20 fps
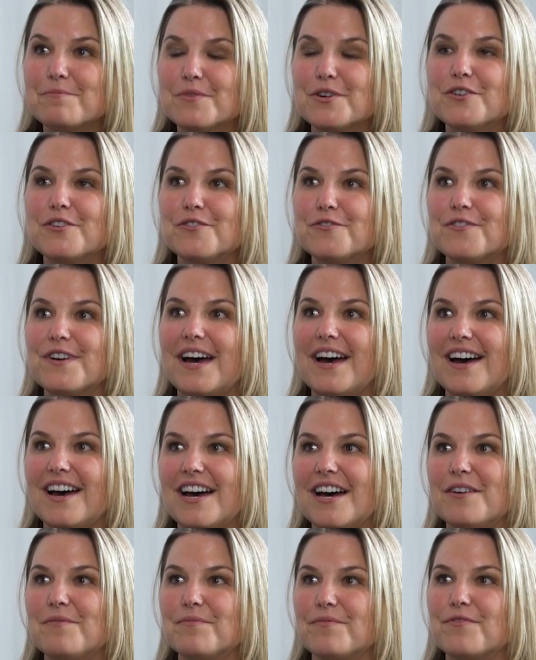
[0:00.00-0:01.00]
move
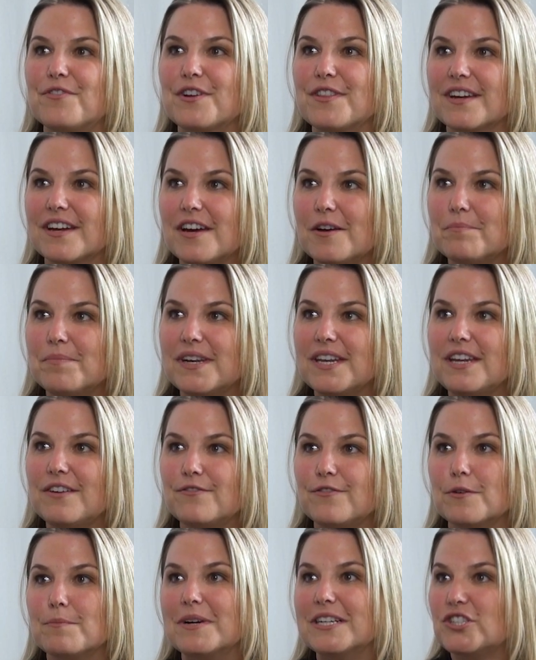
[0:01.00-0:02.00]
for the company,
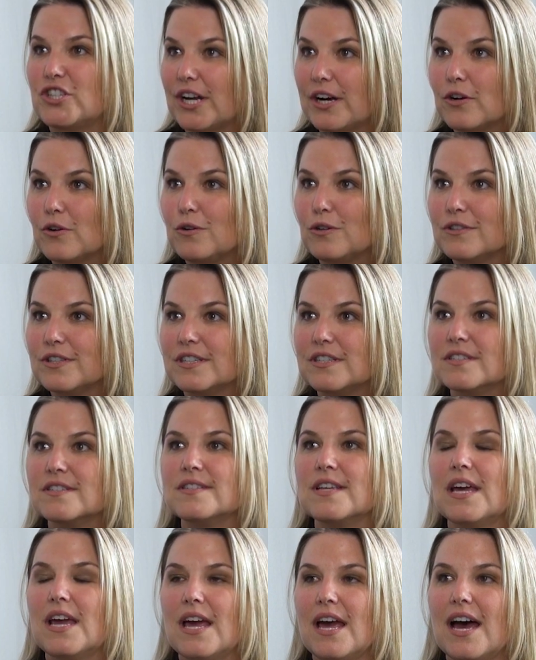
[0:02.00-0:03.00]
for my
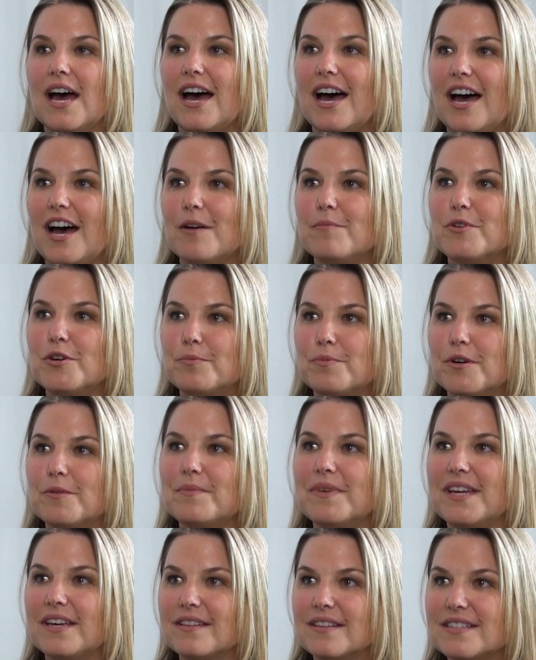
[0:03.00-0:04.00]
shareholders who
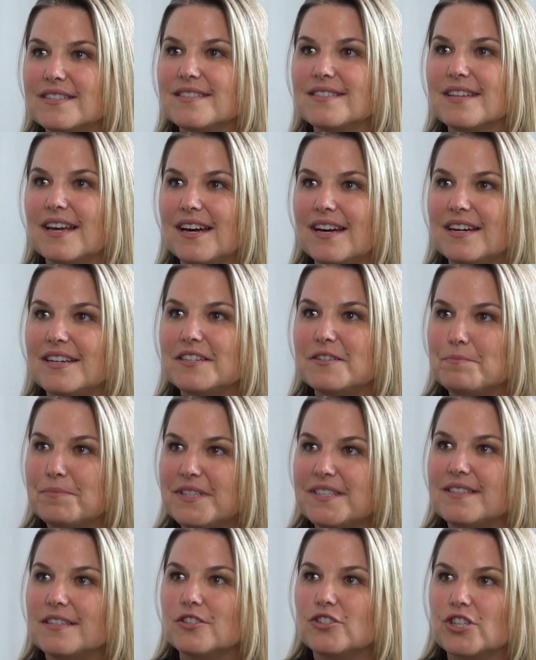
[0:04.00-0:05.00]
put me in this
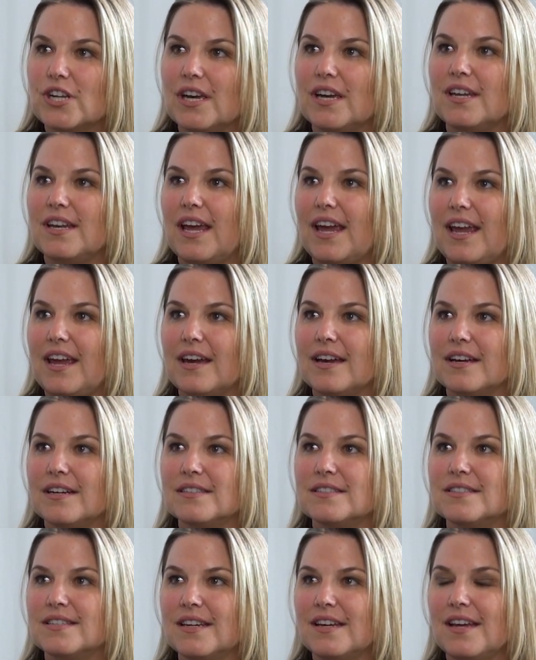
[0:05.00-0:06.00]
position,
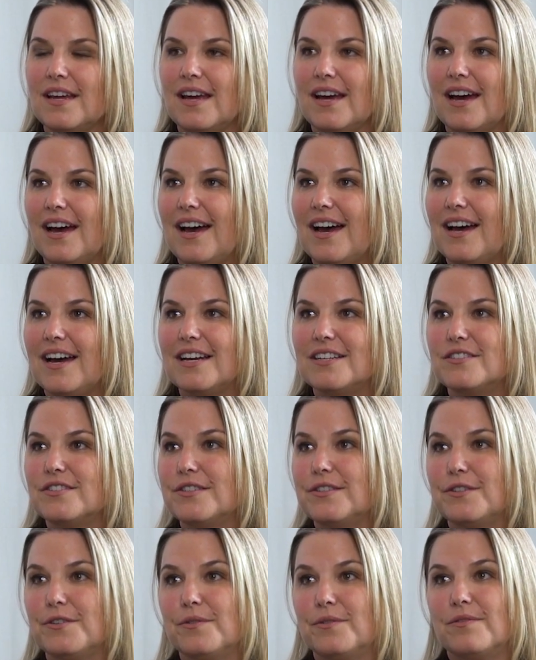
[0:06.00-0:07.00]
and
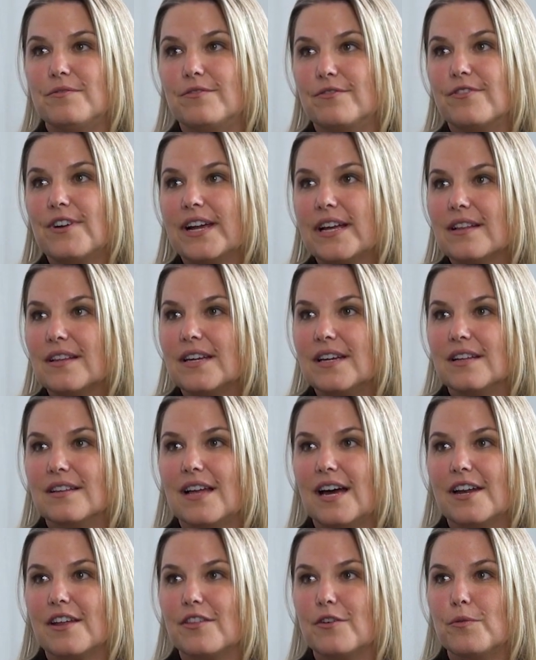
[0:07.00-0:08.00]
to, frankly, a
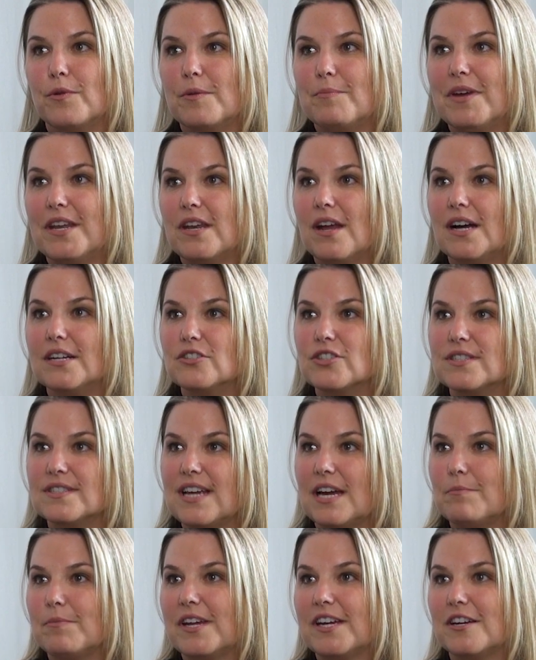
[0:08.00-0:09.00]
lot of the women, not
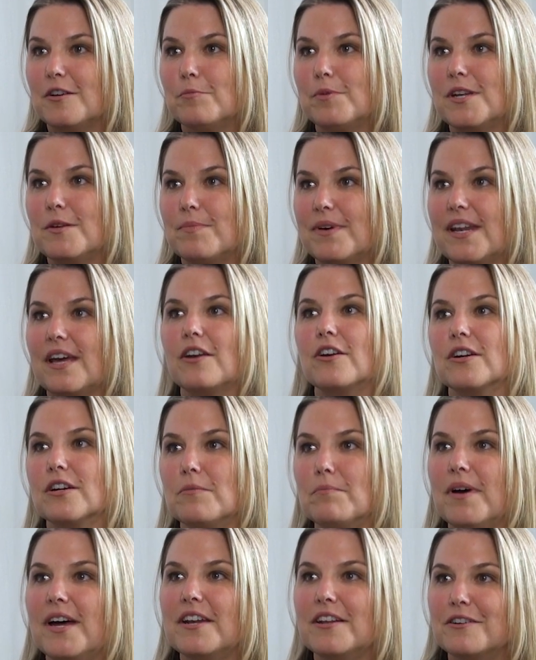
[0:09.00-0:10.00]
just at my company, but at our
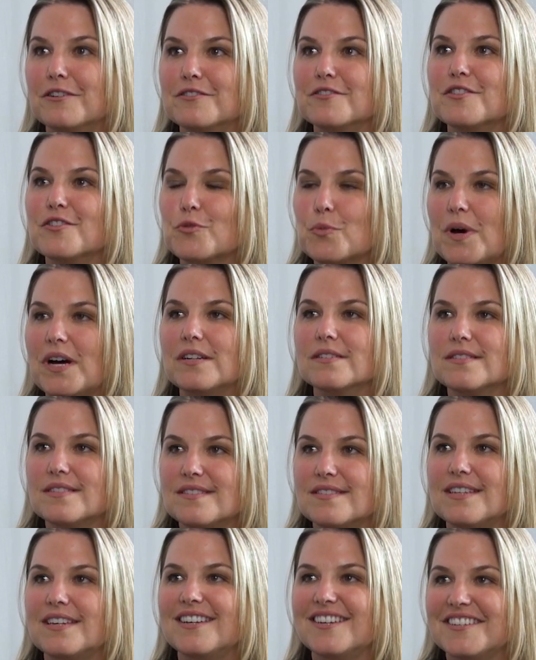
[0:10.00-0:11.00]
competitors as well, to
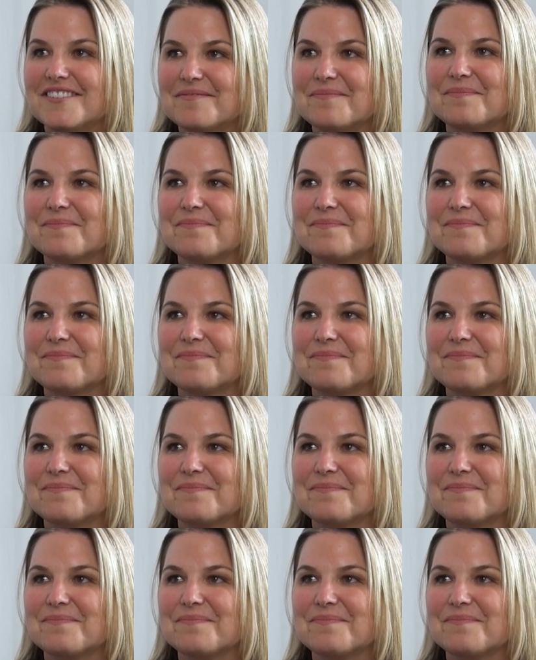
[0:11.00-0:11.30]
see it.